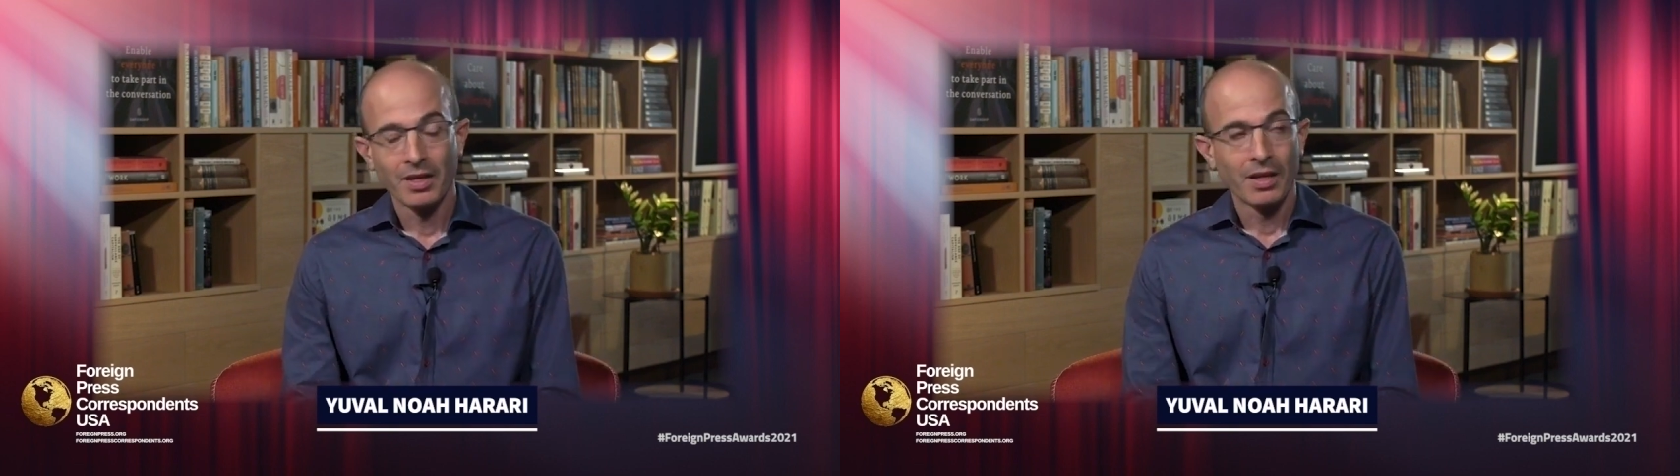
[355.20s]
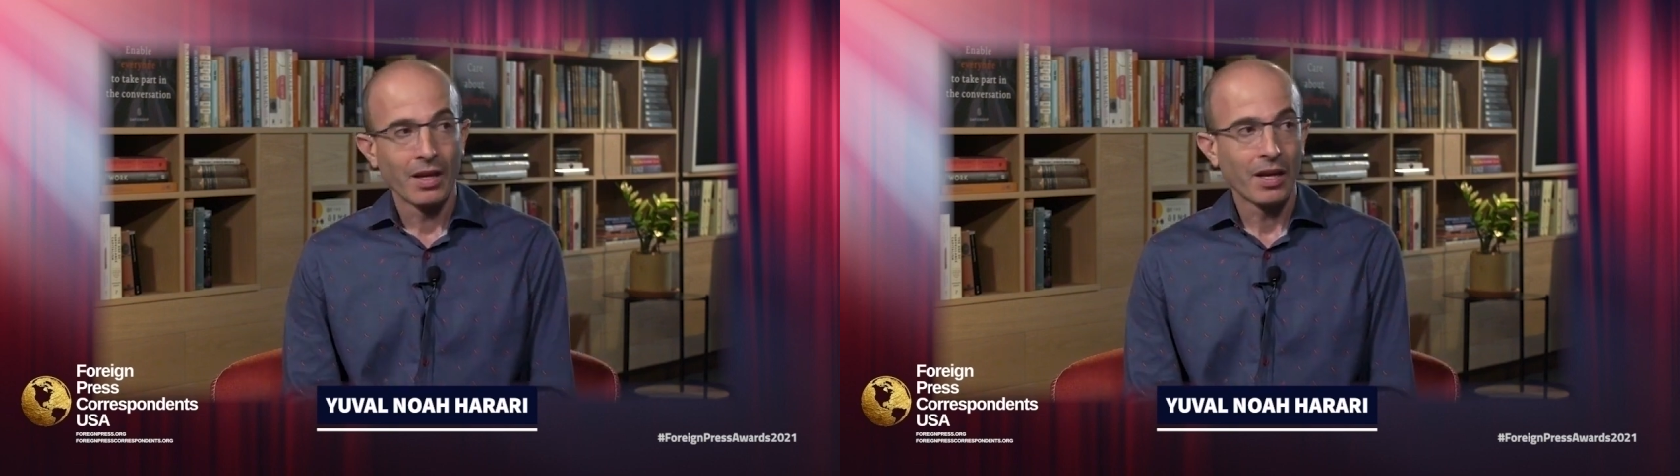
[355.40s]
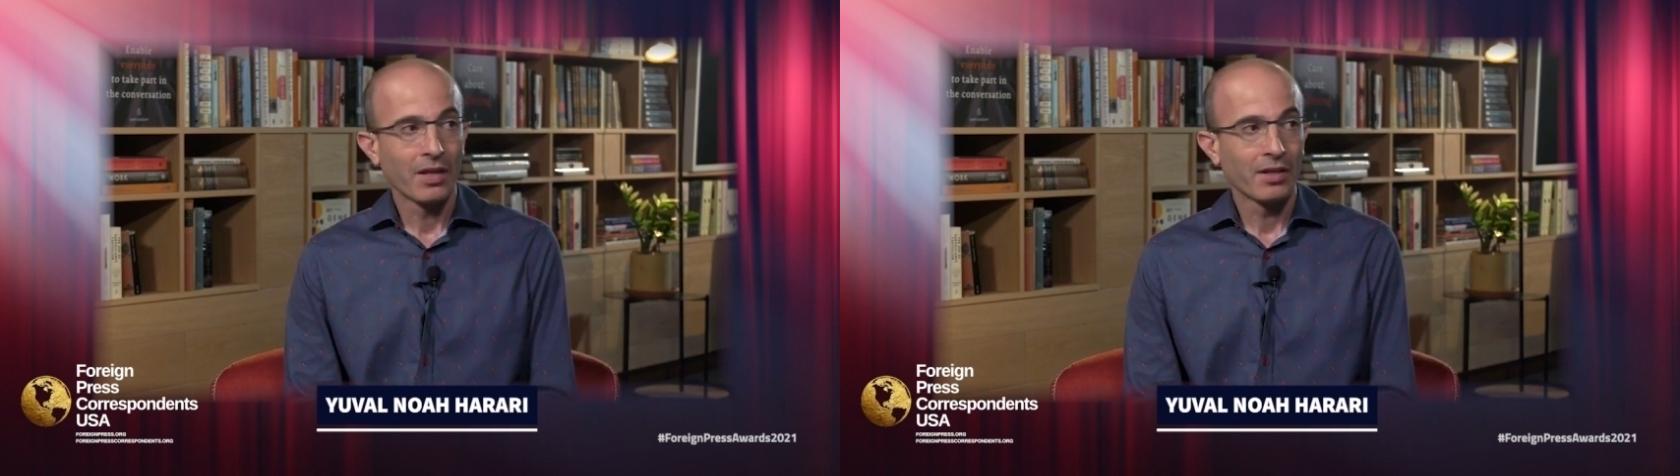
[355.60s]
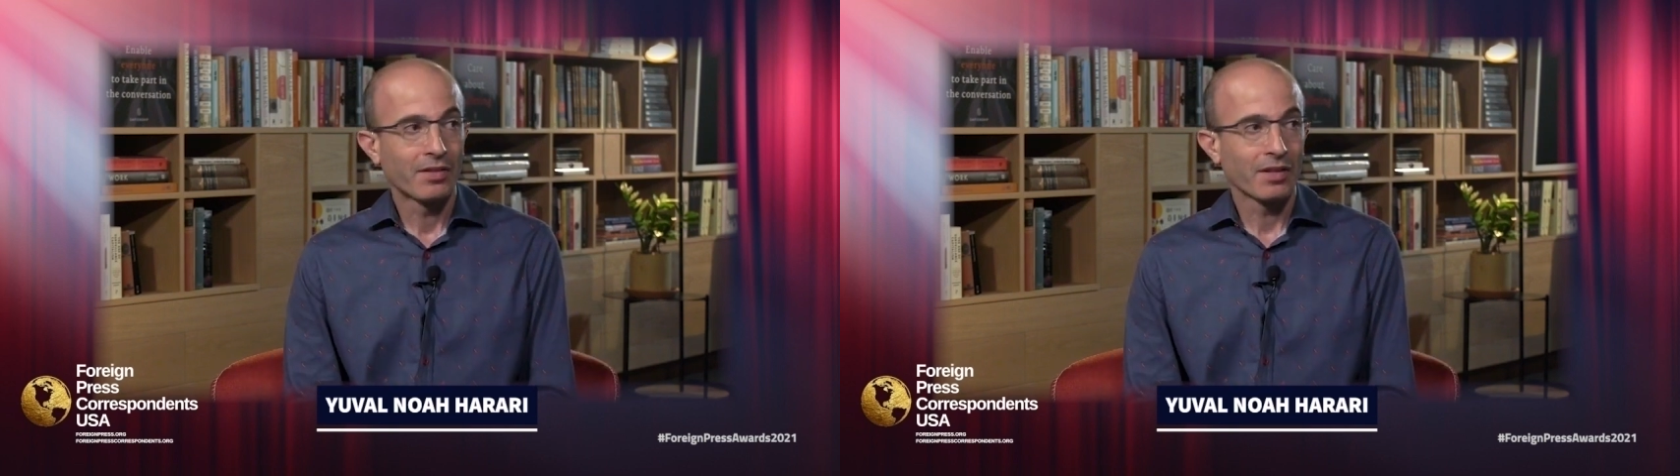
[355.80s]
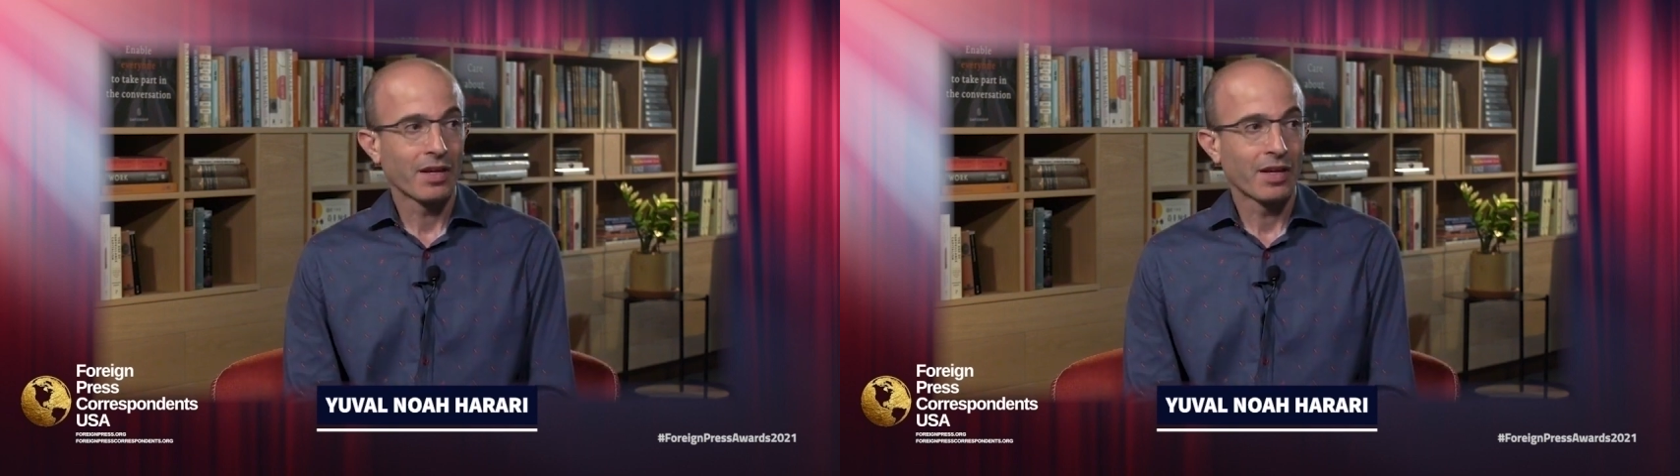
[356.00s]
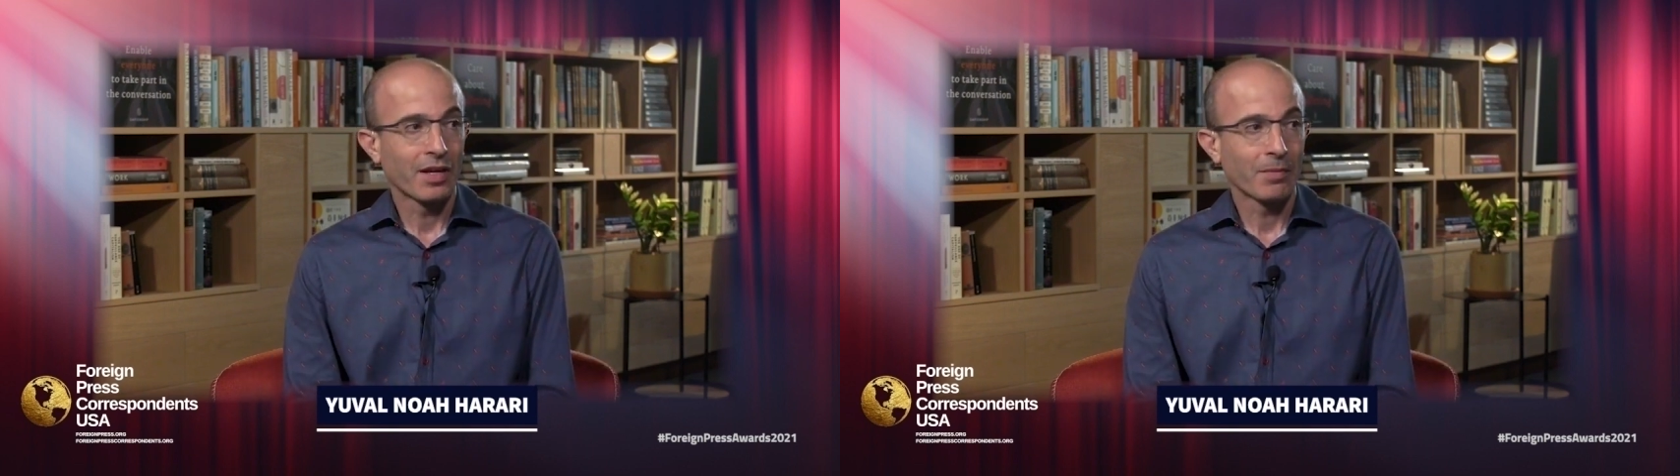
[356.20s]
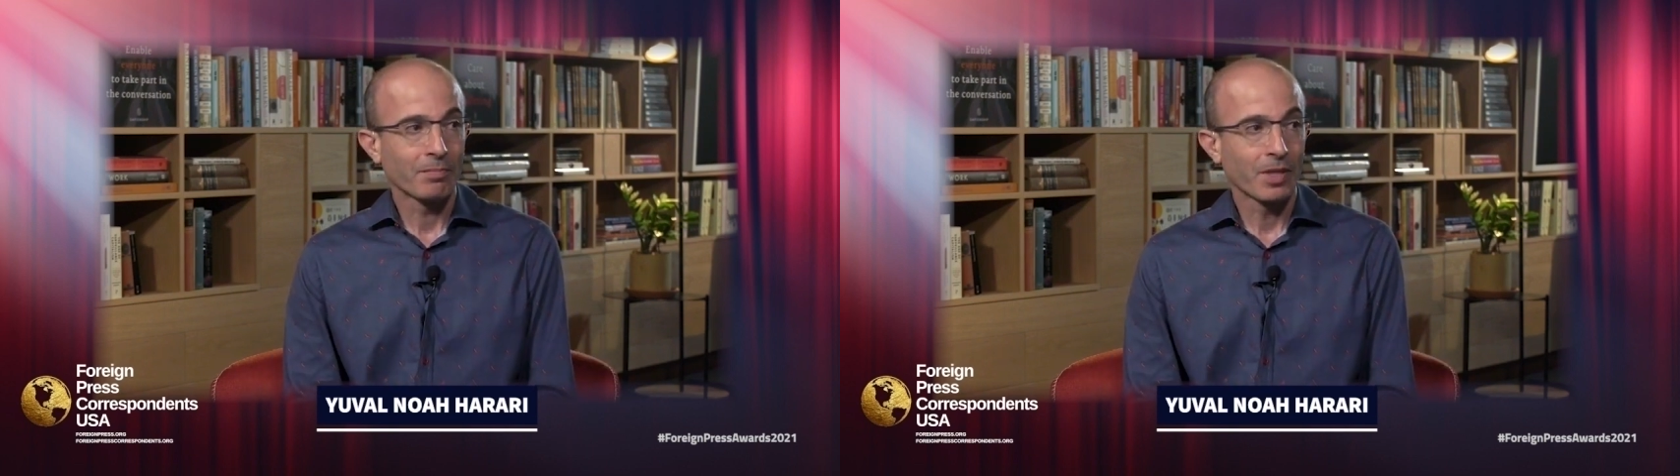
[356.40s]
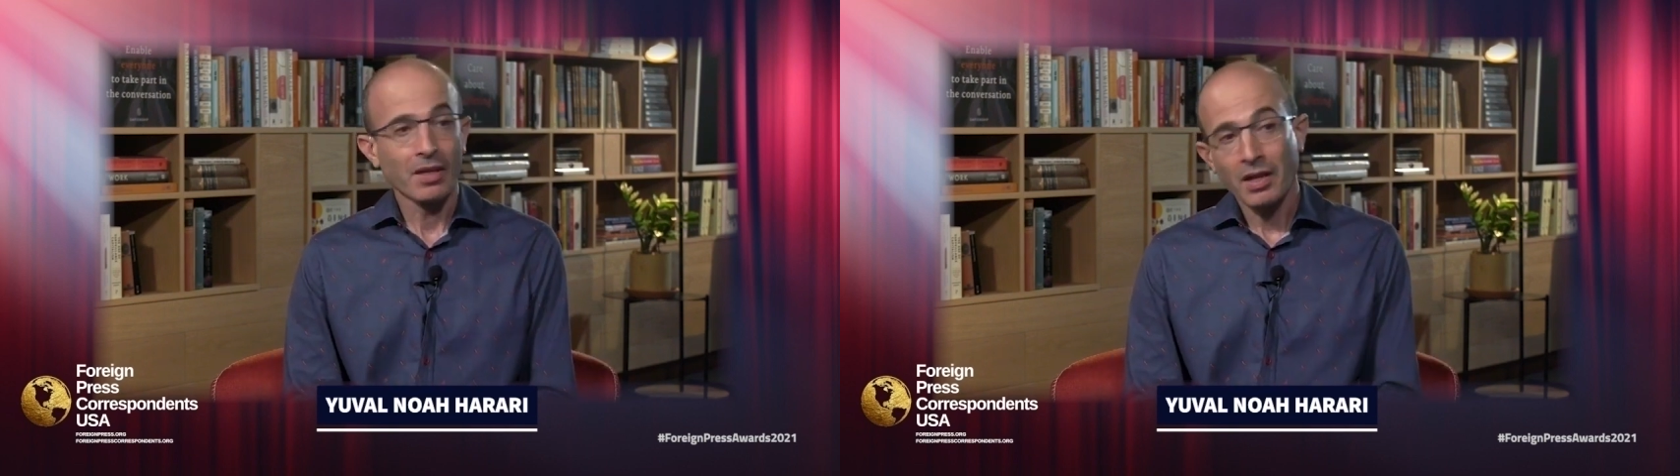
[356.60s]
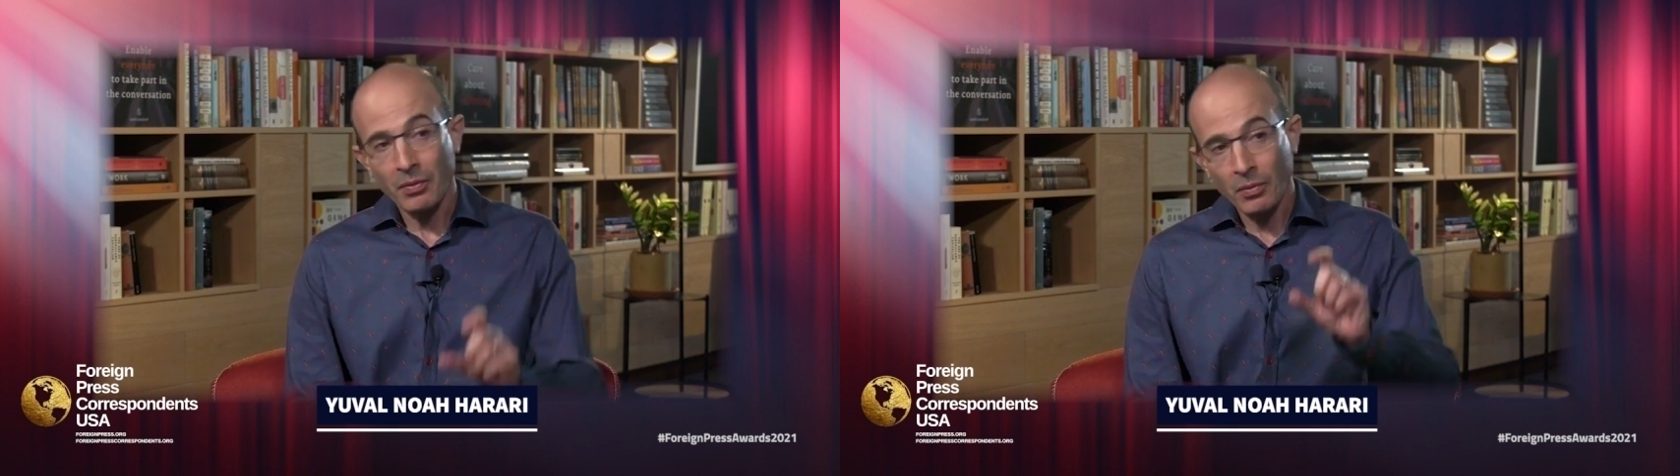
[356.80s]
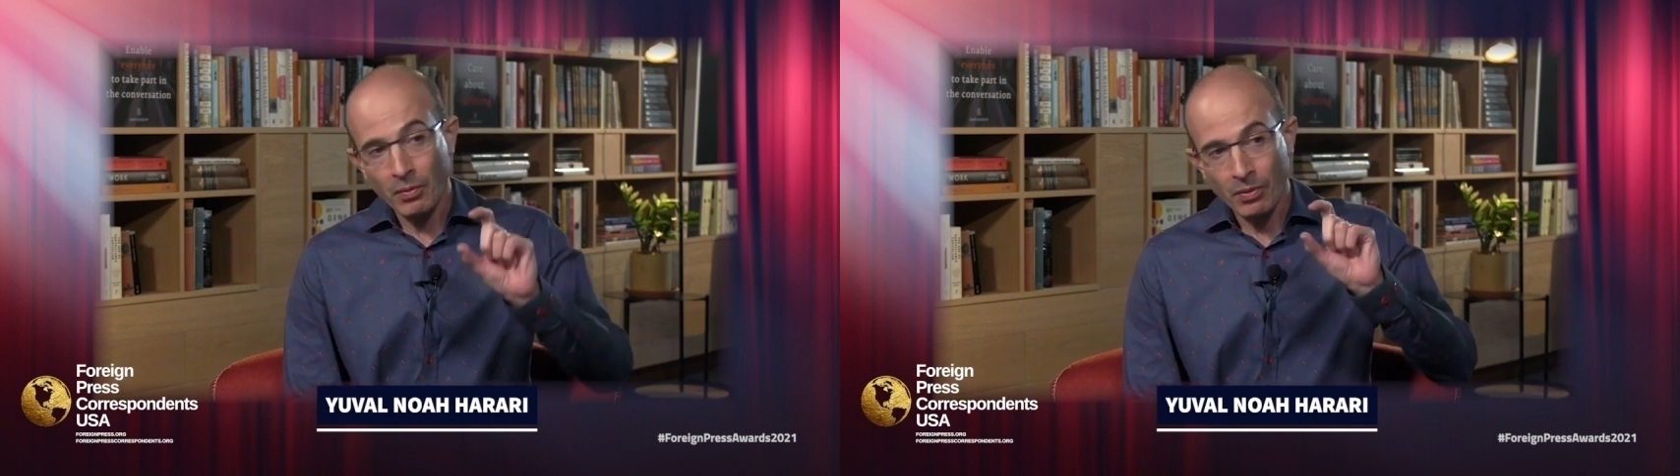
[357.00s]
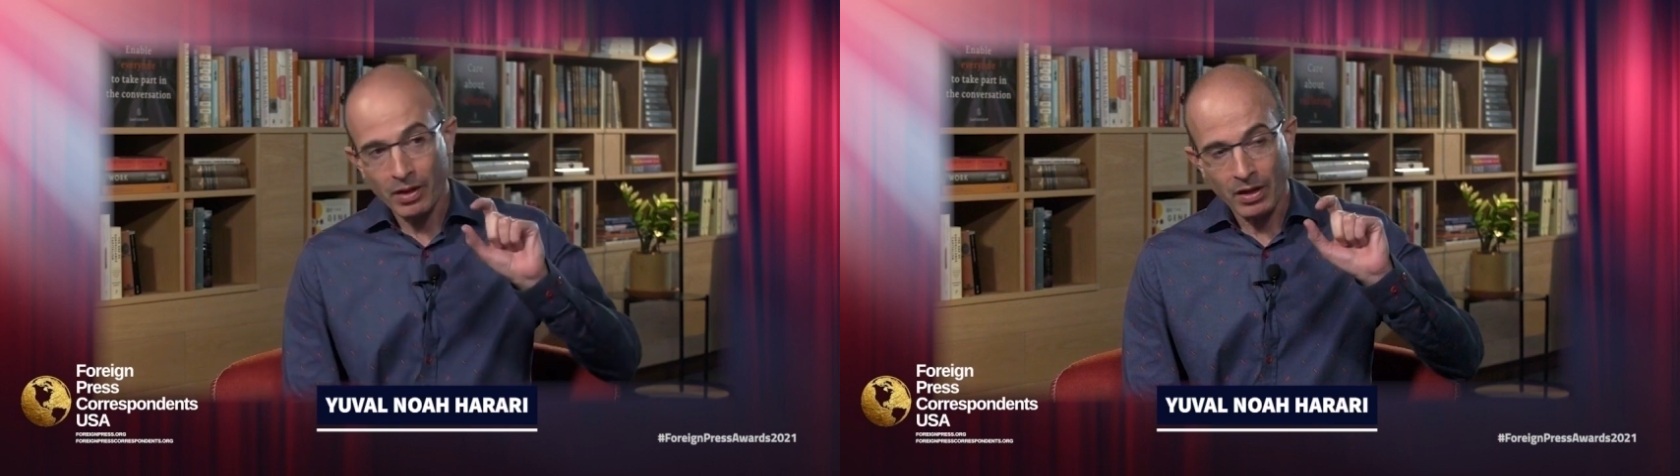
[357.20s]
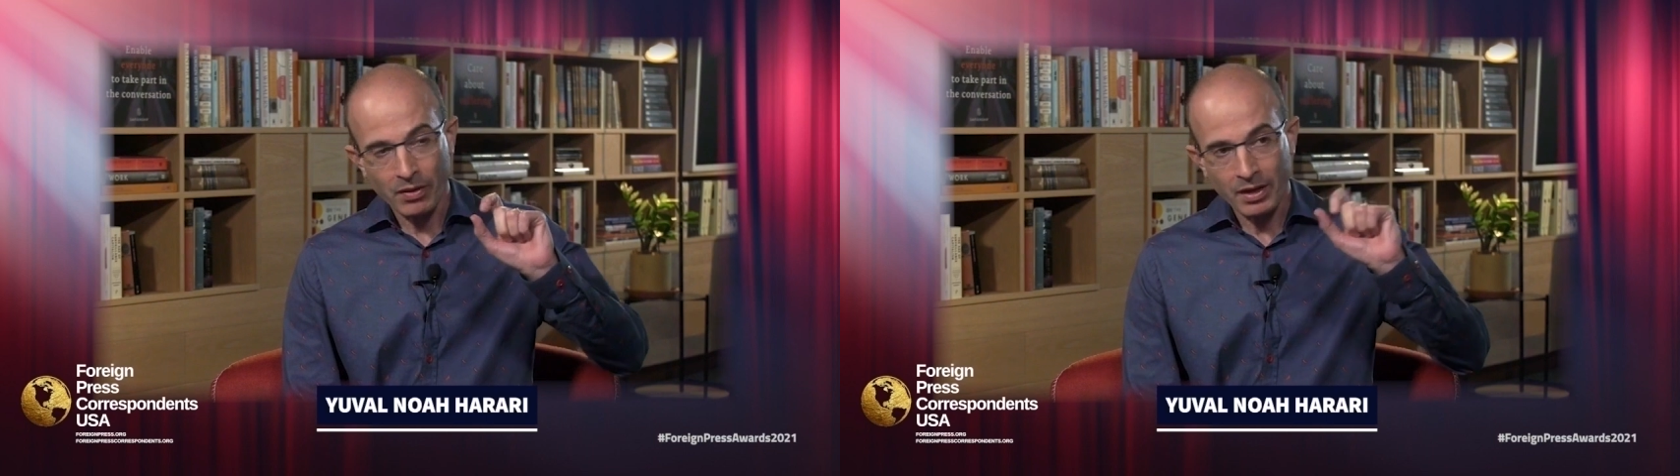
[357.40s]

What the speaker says: And on